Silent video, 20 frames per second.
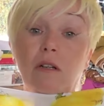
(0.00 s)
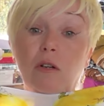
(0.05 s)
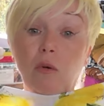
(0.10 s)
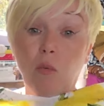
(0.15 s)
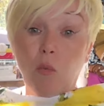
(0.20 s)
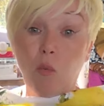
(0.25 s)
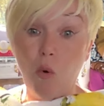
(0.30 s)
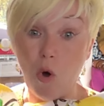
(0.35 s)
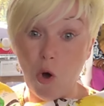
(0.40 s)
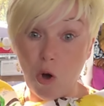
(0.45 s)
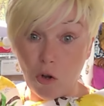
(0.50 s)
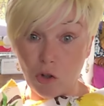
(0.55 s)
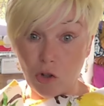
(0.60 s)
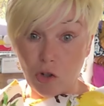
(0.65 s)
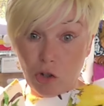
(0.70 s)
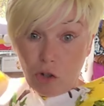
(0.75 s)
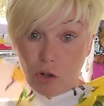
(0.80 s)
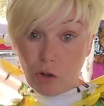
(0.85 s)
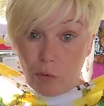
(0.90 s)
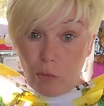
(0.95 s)
What
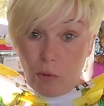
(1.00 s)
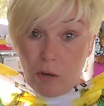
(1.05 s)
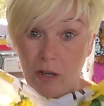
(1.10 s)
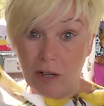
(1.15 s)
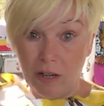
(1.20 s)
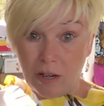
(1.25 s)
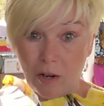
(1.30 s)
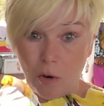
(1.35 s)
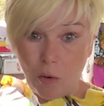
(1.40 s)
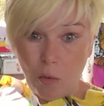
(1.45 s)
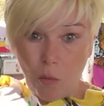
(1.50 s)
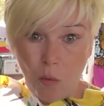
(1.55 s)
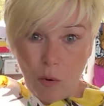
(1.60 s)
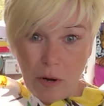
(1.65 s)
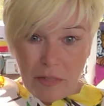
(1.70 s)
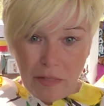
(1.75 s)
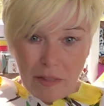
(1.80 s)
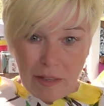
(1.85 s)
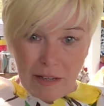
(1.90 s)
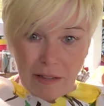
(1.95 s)
do we
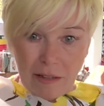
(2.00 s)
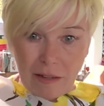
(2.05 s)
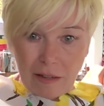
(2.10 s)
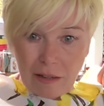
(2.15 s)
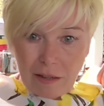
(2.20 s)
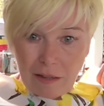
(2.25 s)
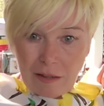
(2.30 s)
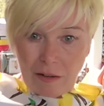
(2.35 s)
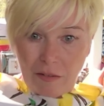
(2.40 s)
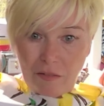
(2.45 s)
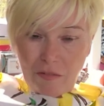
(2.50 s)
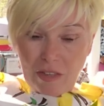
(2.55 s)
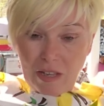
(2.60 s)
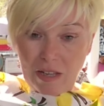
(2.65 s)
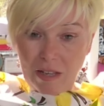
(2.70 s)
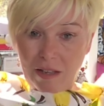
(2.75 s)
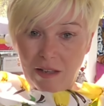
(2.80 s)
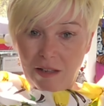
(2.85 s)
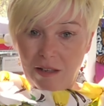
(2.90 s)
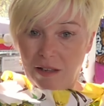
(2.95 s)
think of
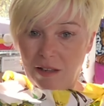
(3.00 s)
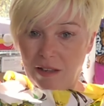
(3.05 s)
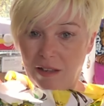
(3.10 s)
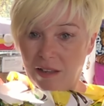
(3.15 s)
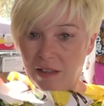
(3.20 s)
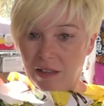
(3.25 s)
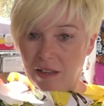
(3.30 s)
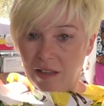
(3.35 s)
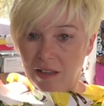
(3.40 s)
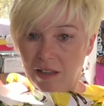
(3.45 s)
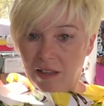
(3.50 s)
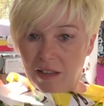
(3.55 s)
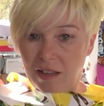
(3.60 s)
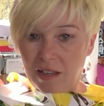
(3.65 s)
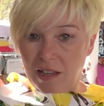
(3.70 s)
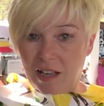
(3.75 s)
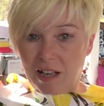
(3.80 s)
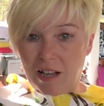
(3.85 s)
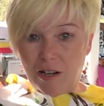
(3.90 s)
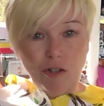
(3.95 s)
that?
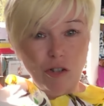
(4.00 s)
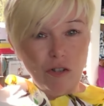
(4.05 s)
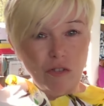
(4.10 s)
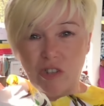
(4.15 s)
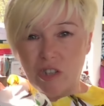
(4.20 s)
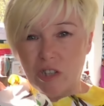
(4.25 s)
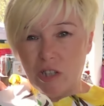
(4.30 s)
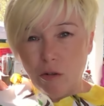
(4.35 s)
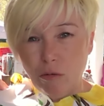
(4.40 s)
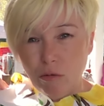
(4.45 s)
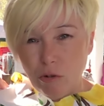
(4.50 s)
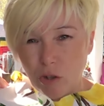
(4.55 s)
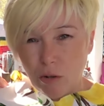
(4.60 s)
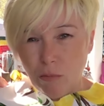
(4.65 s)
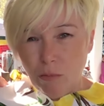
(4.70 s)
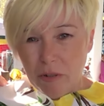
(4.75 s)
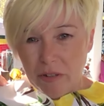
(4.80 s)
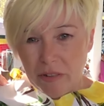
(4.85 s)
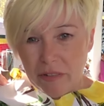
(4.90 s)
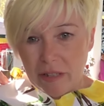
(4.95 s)
I could have so done
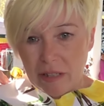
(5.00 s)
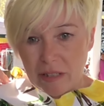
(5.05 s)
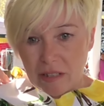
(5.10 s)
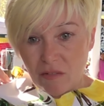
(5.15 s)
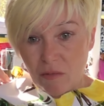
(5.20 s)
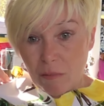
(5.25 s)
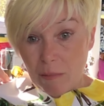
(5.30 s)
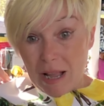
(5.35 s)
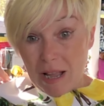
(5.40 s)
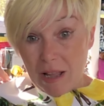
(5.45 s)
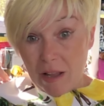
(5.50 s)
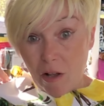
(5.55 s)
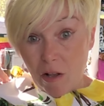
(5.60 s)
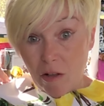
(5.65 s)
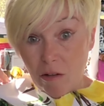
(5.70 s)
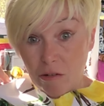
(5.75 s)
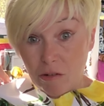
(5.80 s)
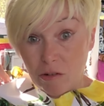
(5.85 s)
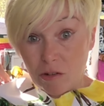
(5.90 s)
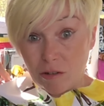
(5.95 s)
with this for my
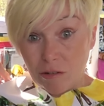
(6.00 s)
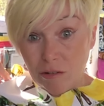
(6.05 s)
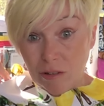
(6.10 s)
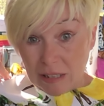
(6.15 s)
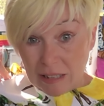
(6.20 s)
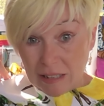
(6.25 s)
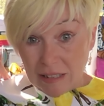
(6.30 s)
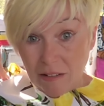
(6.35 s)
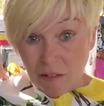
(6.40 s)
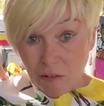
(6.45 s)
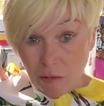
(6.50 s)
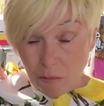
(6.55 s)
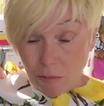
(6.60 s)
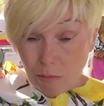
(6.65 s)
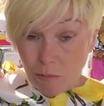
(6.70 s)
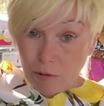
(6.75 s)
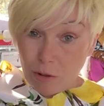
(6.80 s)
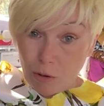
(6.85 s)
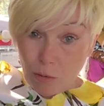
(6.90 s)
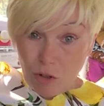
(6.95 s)
hauls, couldn't I? Oh,
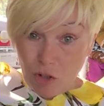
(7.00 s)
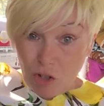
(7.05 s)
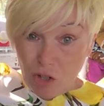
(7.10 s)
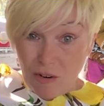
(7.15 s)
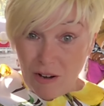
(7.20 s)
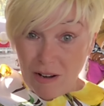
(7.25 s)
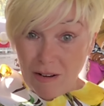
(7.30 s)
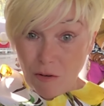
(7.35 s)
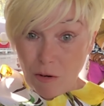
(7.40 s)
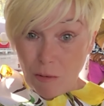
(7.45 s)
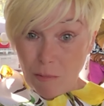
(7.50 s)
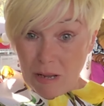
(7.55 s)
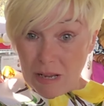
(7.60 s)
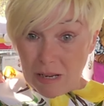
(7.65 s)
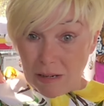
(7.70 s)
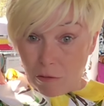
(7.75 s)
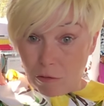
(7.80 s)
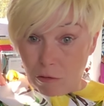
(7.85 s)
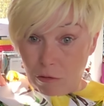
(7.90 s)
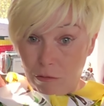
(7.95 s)
swishing around on my
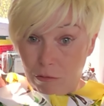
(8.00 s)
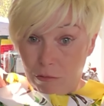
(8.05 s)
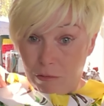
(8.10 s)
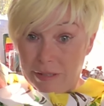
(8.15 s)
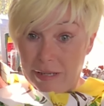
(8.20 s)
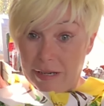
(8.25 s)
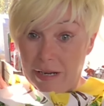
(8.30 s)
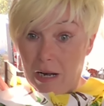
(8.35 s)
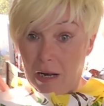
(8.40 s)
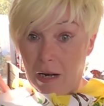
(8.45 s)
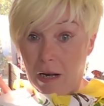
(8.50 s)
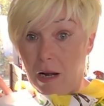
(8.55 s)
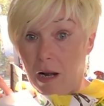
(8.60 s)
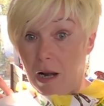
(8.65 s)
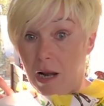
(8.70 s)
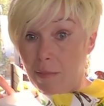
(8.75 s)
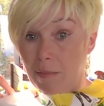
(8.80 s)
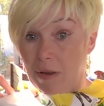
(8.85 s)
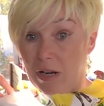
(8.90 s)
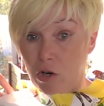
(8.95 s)
cruise in a
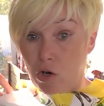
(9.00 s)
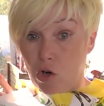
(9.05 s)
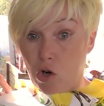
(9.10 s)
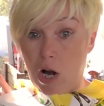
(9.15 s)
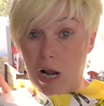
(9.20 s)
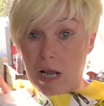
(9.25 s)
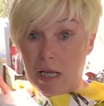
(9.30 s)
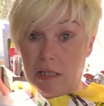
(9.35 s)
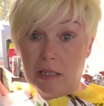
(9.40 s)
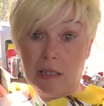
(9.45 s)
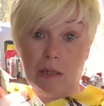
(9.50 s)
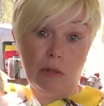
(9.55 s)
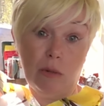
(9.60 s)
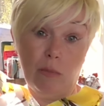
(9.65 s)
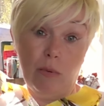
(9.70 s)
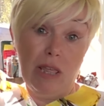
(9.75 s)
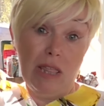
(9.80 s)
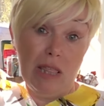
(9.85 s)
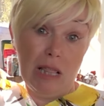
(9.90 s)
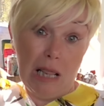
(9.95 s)
lemon dress
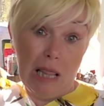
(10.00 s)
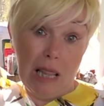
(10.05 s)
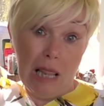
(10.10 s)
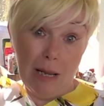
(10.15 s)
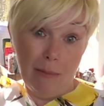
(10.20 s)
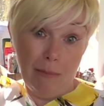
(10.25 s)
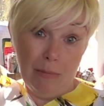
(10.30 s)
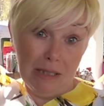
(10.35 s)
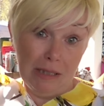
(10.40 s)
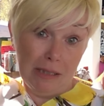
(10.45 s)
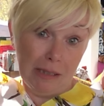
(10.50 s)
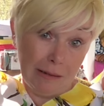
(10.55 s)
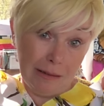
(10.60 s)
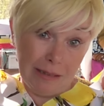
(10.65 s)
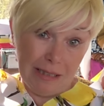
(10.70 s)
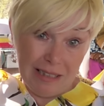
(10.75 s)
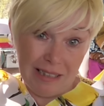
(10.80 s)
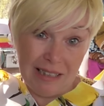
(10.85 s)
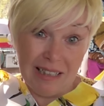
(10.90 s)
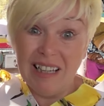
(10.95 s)
with lemons on it.